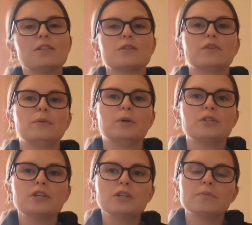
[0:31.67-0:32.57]
So if we put
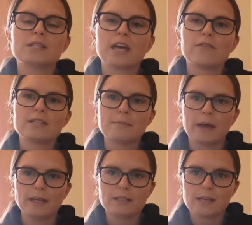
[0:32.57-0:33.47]
two numbers together to
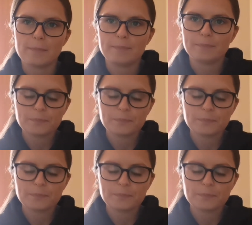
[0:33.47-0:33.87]
make 10.